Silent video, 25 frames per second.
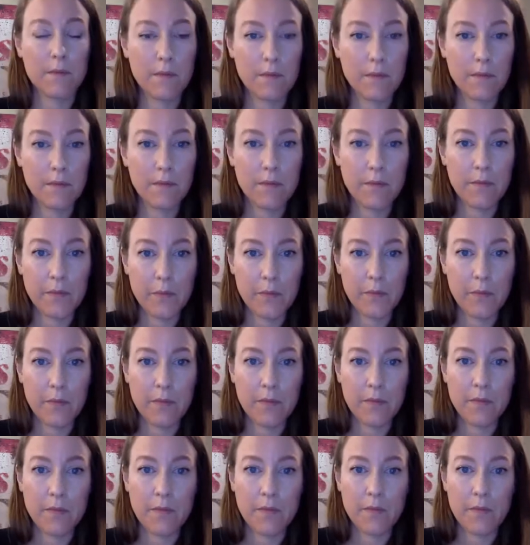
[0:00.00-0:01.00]

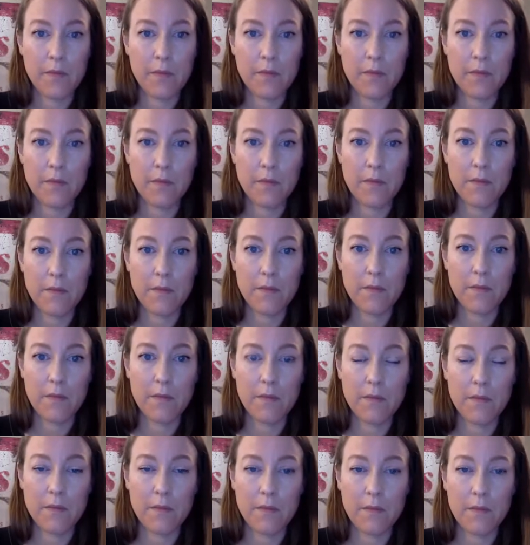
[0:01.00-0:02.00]

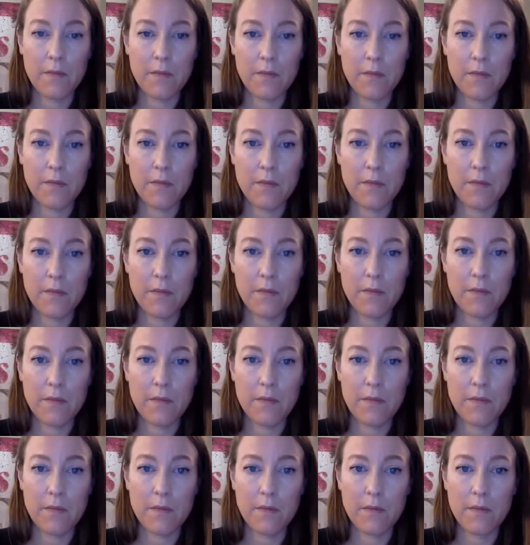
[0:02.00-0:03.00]

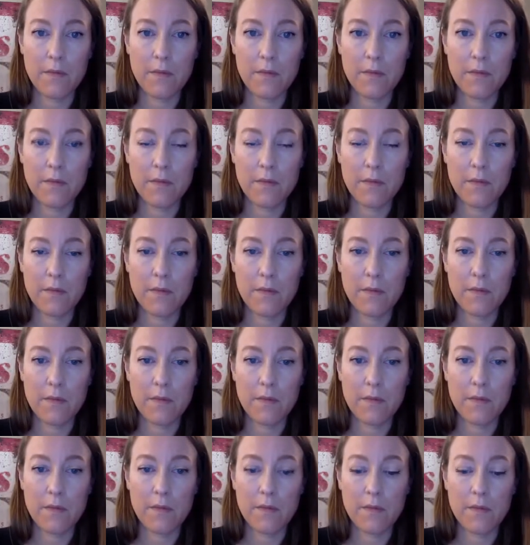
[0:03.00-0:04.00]

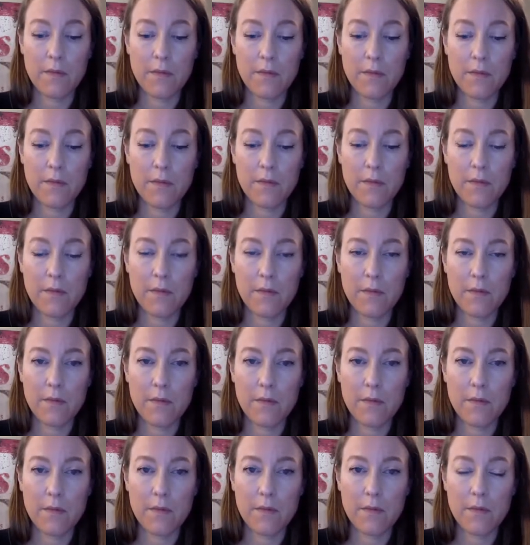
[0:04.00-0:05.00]

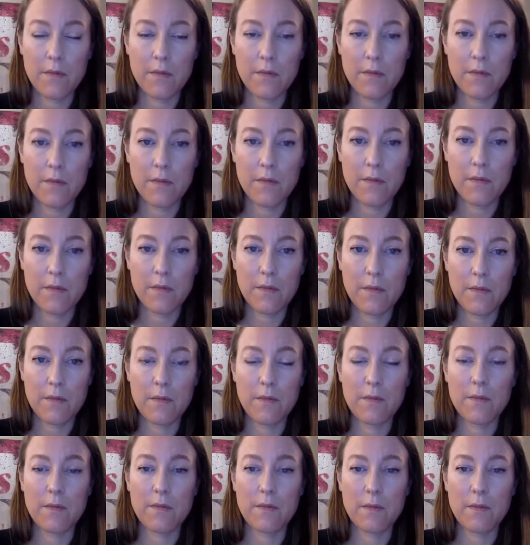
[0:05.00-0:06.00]

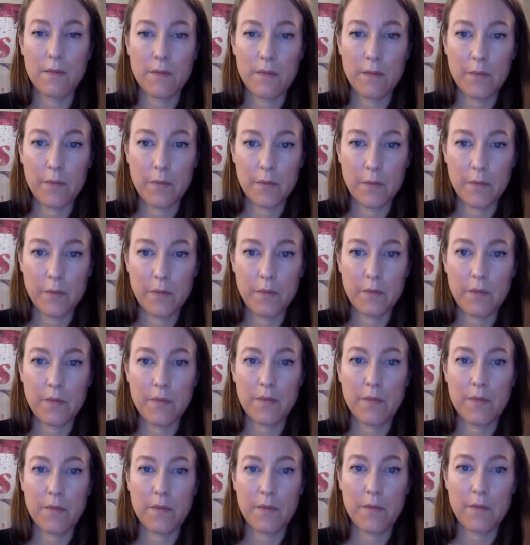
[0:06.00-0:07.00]

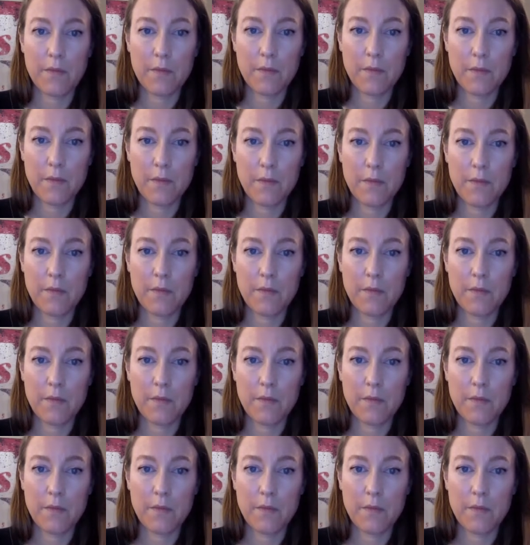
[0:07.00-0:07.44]
This person isn't speaking.